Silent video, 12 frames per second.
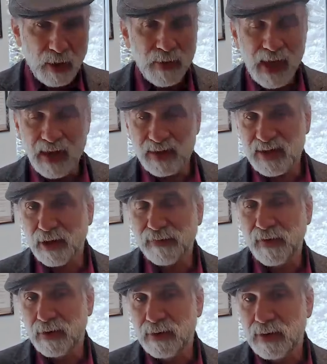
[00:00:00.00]
don't get a cell
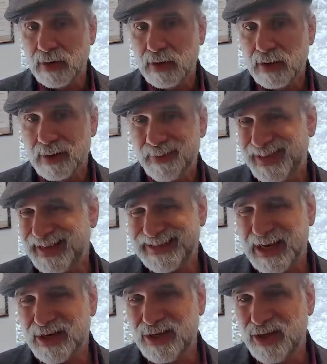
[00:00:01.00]
phone, but that's
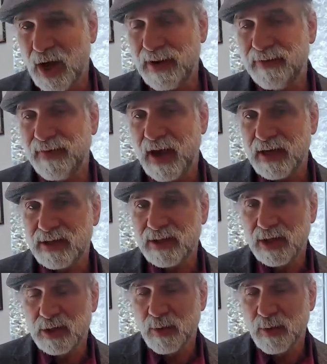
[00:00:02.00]
like dumb advice in